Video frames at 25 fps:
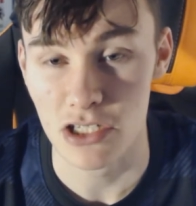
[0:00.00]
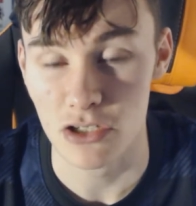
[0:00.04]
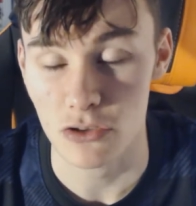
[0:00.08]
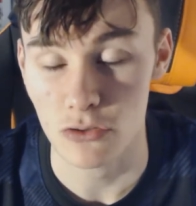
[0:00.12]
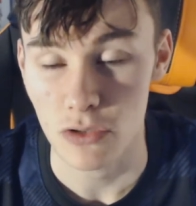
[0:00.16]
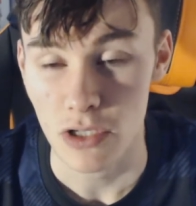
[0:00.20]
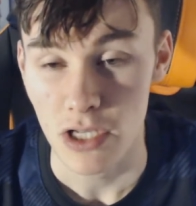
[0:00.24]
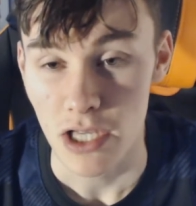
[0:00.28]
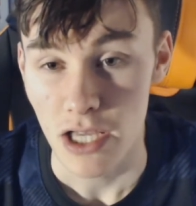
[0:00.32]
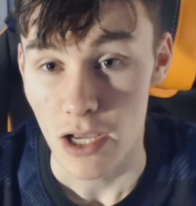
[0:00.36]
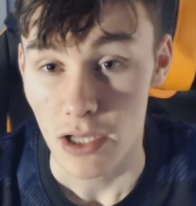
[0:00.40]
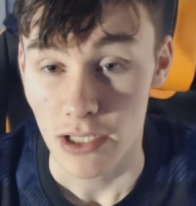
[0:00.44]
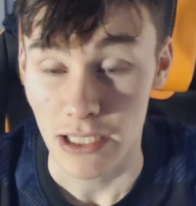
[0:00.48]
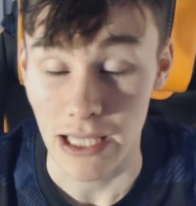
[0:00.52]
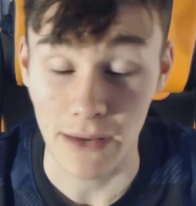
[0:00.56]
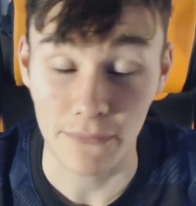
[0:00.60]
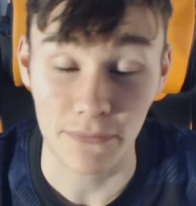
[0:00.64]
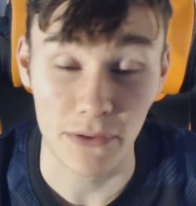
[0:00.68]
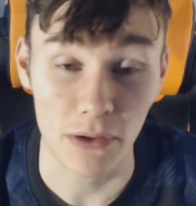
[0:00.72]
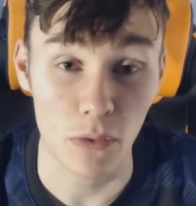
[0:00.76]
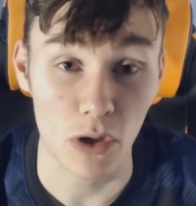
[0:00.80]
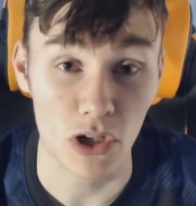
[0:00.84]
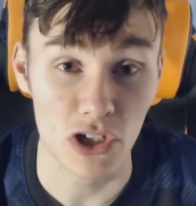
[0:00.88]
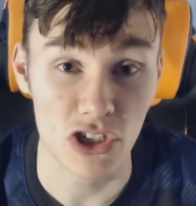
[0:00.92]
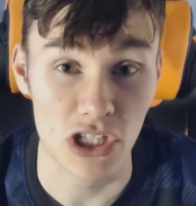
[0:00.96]
So
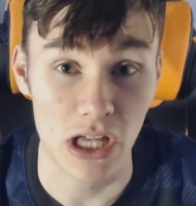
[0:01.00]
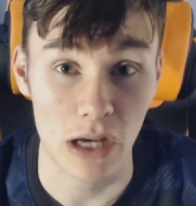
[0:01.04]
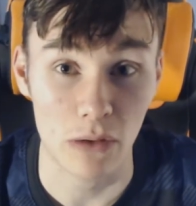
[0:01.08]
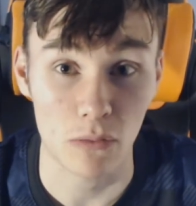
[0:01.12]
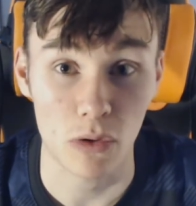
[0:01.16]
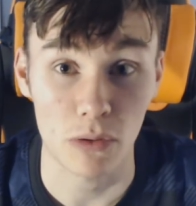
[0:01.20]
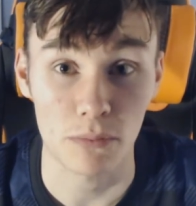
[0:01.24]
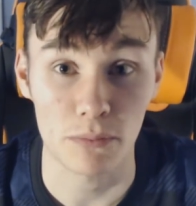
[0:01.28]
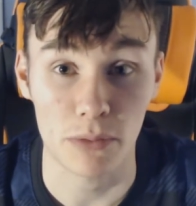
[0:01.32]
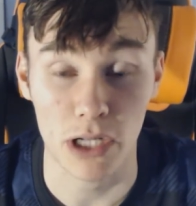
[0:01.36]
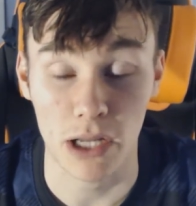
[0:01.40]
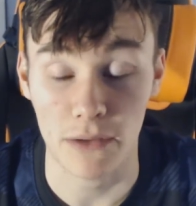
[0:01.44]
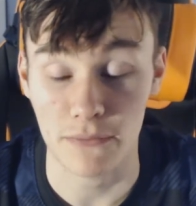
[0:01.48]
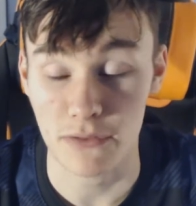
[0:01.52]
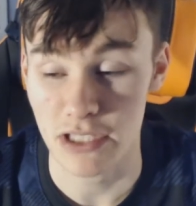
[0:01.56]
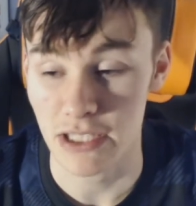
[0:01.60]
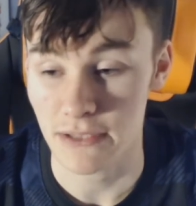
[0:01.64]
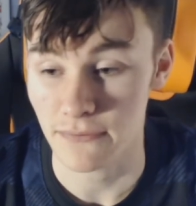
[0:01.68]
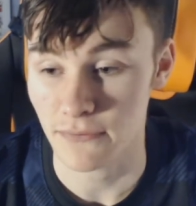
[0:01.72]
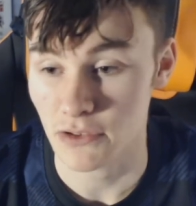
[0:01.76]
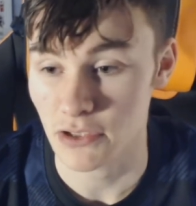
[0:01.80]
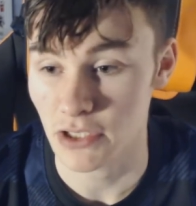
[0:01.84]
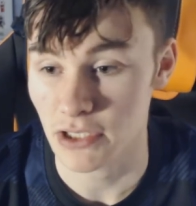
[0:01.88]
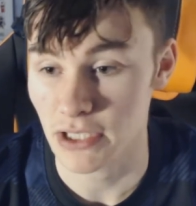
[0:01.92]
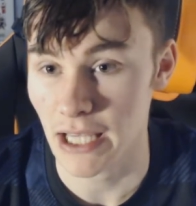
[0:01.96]
definitely watch that one. But
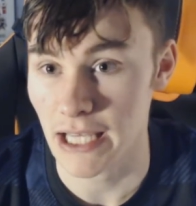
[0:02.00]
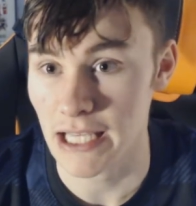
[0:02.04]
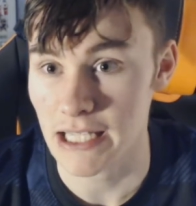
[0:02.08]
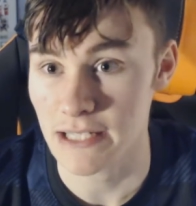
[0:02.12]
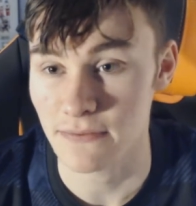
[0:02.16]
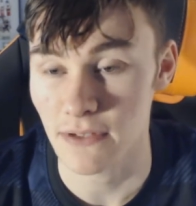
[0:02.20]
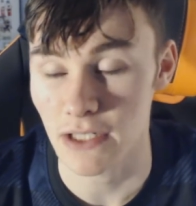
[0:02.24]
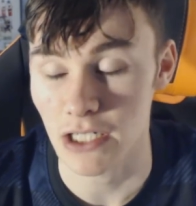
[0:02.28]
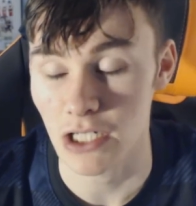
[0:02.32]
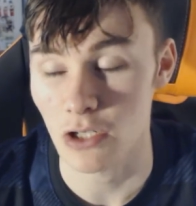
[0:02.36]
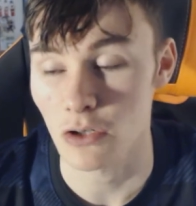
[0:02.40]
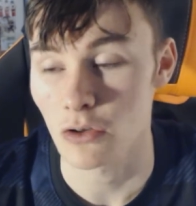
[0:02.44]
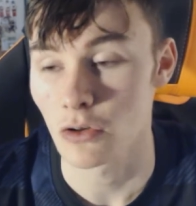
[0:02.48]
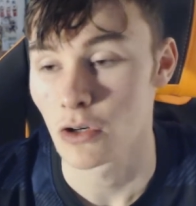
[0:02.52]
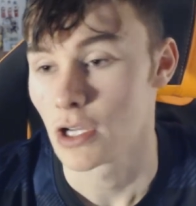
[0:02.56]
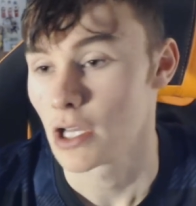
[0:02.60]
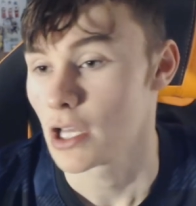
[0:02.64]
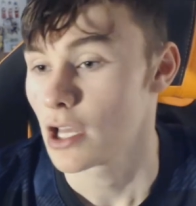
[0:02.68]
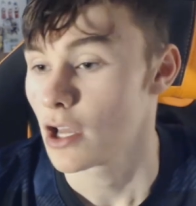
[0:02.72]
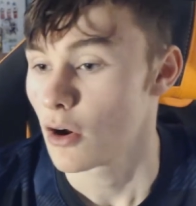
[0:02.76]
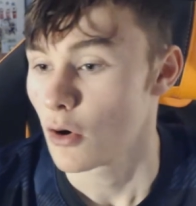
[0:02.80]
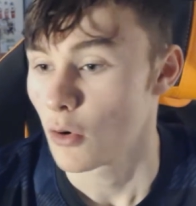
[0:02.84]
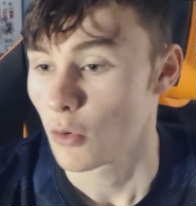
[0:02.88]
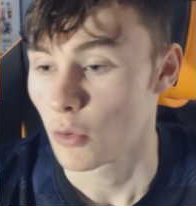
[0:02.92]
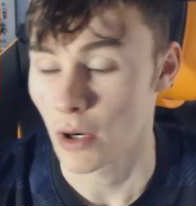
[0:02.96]
obviously for today's video,
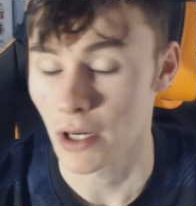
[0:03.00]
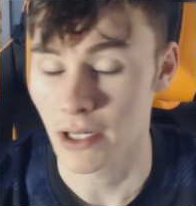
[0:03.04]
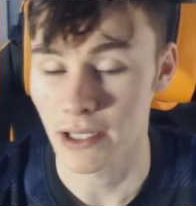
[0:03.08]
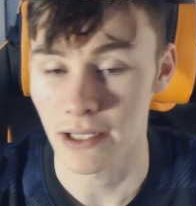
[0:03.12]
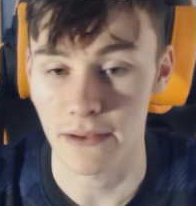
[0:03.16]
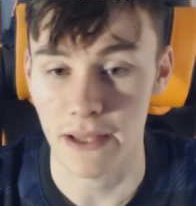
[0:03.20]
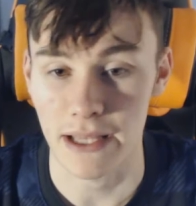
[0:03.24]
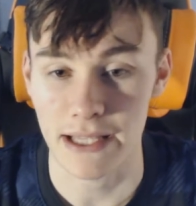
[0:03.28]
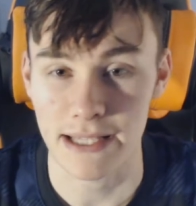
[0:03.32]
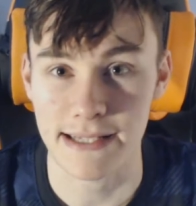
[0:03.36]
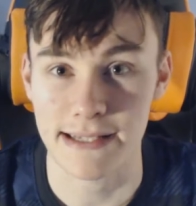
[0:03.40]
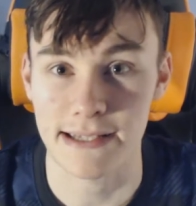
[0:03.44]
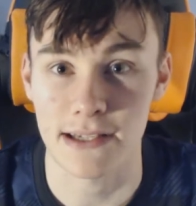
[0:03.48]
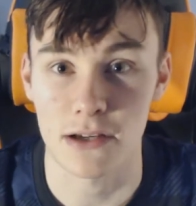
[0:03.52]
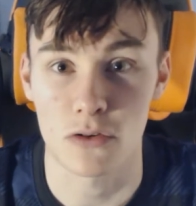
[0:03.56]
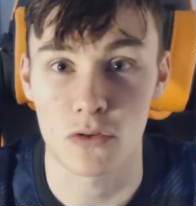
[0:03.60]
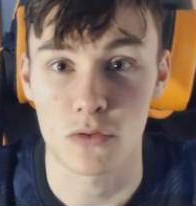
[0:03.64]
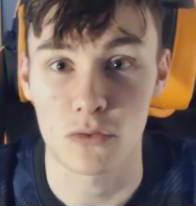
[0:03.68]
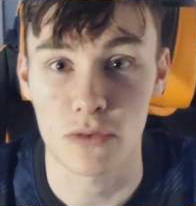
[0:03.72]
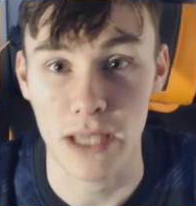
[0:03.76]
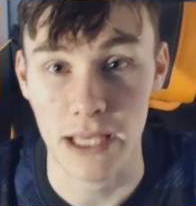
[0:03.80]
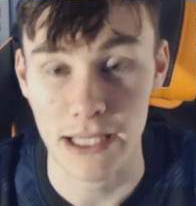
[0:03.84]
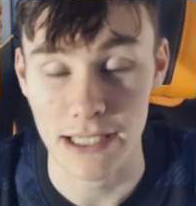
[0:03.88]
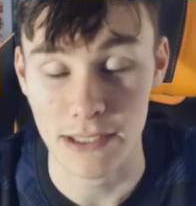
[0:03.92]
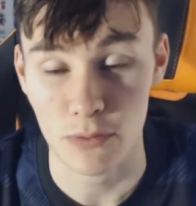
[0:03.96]
we're into this.
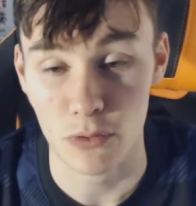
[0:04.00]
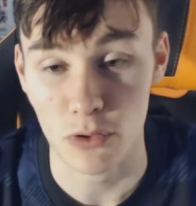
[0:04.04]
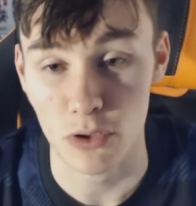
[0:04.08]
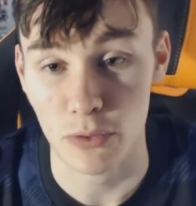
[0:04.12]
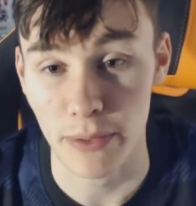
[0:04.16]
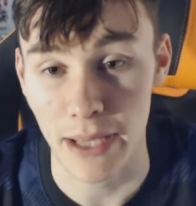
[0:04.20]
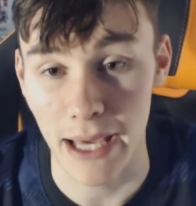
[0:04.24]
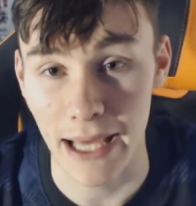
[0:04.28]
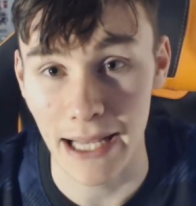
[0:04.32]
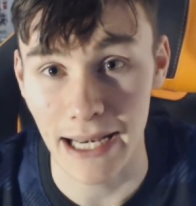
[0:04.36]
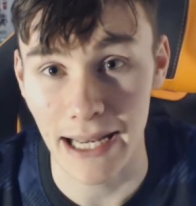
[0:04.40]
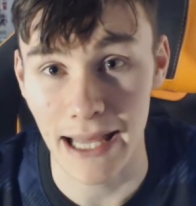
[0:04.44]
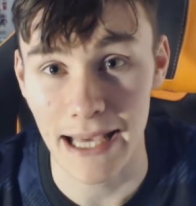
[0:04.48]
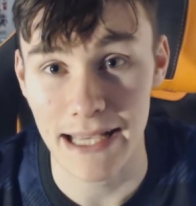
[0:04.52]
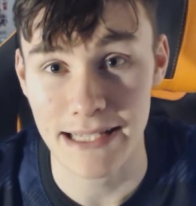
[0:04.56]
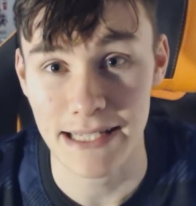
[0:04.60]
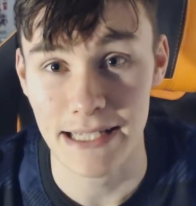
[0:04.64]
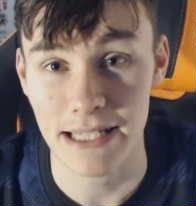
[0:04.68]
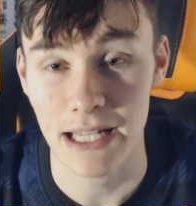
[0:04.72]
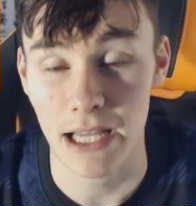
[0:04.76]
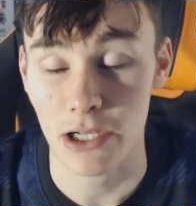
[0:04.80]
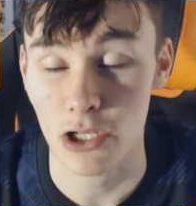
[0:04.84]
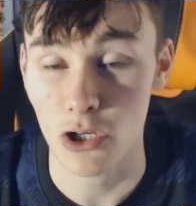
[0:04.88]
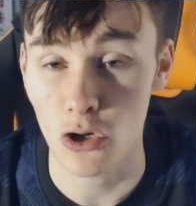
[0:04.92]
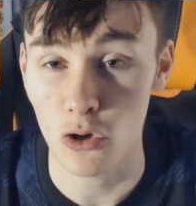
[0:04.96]
So yes, we're going to be
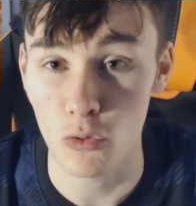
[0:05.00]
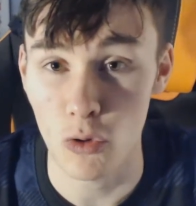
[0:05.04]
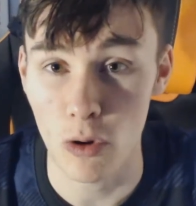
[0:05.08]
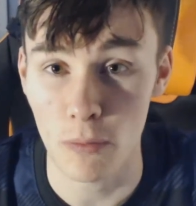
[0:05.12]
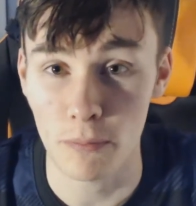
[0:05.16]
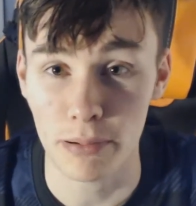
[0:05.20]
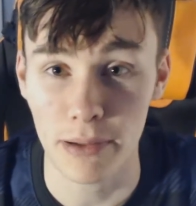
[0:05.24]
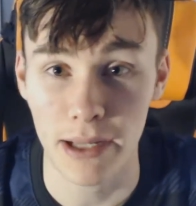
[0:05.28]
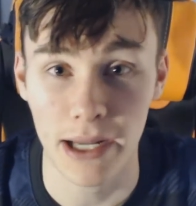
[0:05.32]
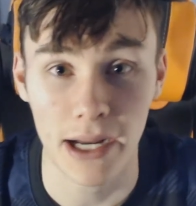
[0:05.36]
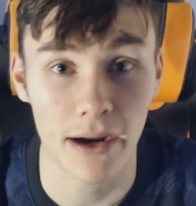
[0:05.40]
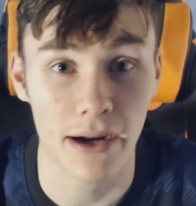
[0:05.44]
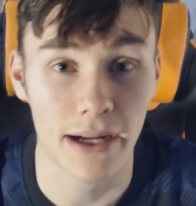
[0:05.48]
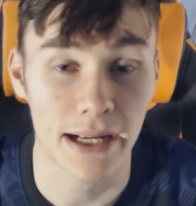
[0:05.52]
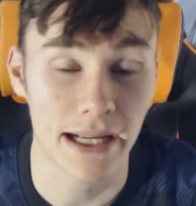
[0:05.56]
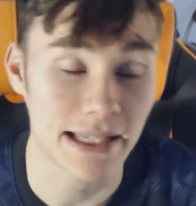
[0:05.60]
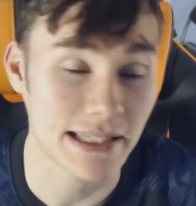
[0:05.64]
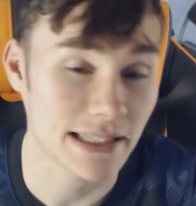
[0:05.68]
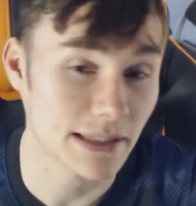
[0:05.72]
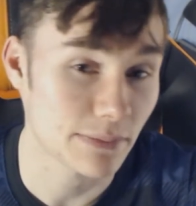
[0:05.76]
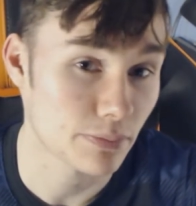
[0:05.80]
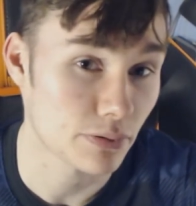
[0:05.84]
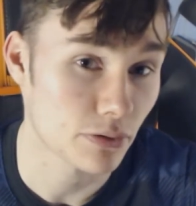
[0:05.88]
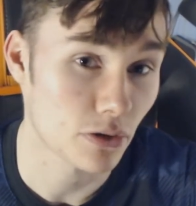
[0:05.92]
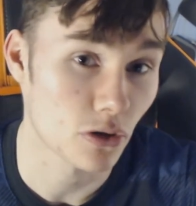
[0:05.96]
analysing a Go 1 player
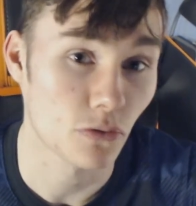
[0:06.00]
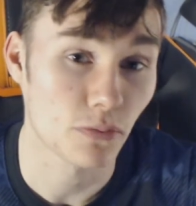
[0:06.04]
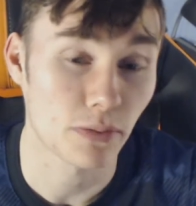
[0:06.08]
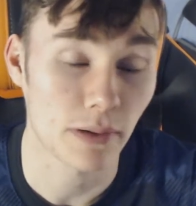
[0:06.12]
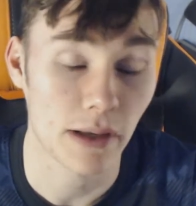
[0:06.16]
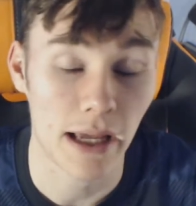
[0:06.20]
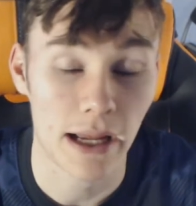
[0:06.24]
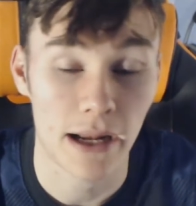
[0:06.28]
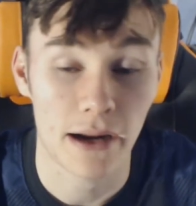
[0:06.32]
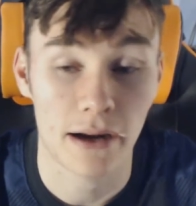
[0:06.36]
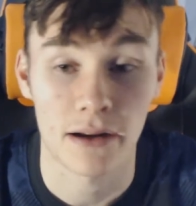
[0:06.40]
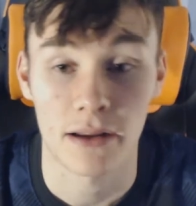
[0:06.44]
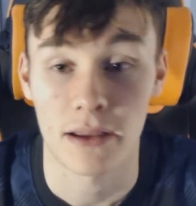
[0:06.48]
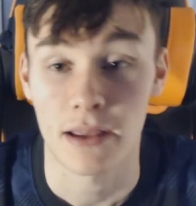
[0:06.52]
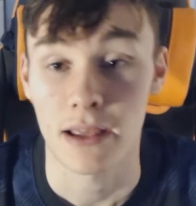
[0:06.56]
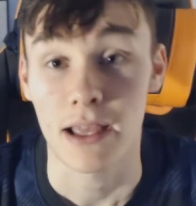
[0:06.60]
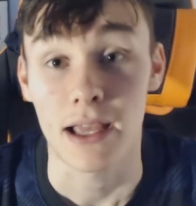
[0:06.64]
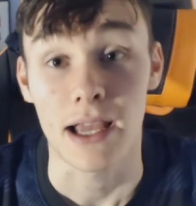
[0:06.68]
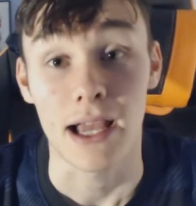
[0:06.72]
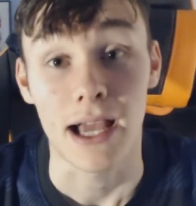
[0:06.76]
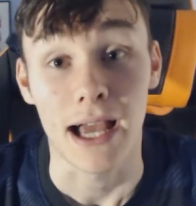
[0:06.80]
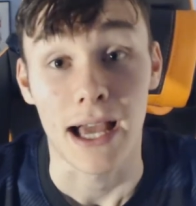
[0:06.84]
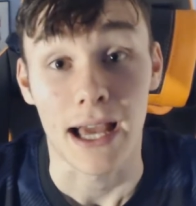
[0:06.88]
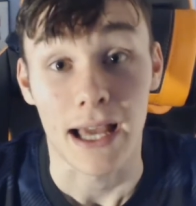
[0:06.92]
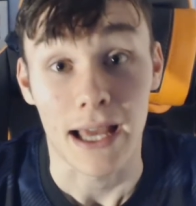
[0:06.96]
against a pro player.
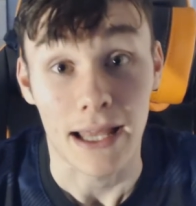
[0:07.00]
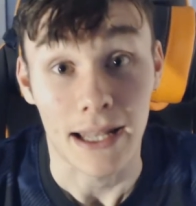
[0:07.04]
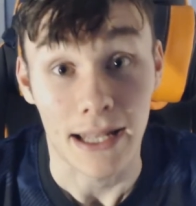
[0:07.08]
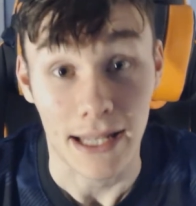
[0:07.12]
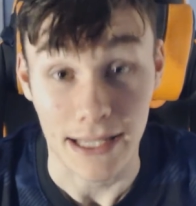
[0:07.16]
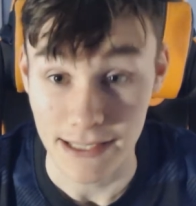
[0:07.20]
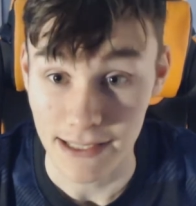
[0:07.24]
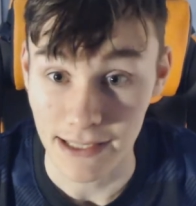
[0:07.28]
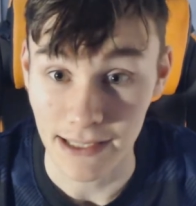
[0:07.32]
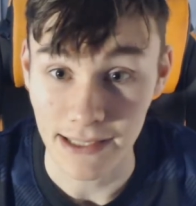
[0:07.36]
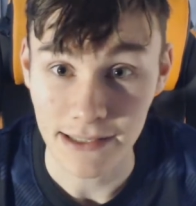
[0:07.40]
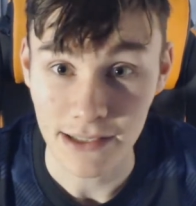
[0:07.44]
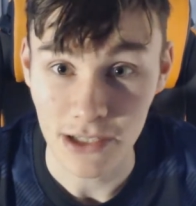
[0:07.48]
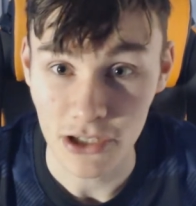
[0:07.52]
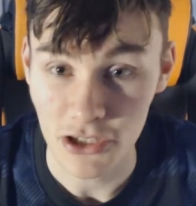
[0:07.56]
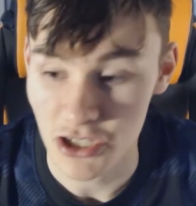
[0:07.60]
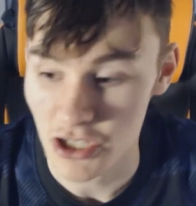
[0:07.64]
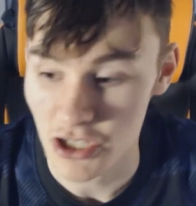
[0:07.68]
Let's get into